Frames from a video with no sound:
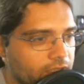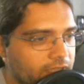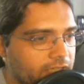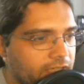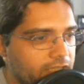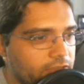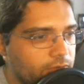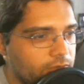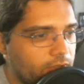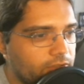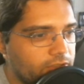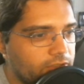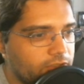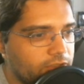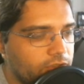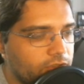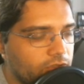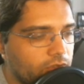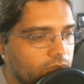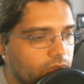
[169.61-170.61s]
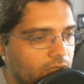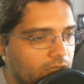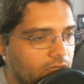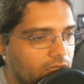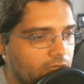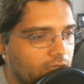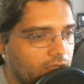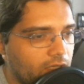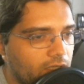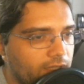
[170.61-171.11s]
as well as the 2
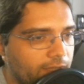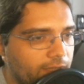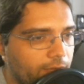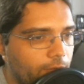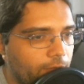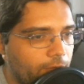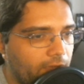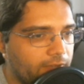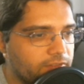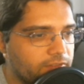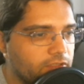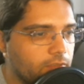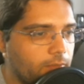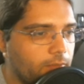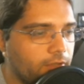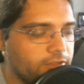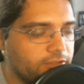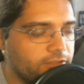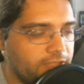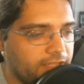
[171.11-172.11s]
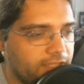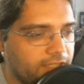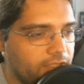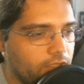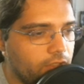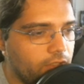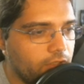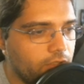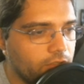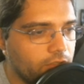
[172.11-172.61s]
level 5 star monsters that can go,
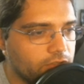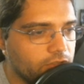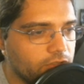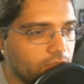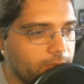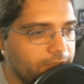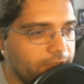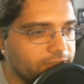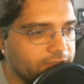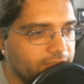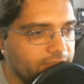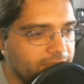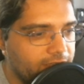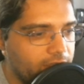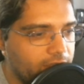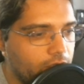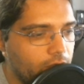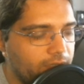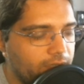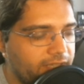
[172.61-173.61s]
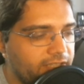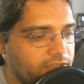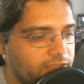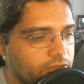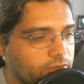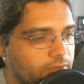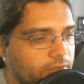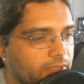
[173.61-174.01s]
or star monsters that can go into it.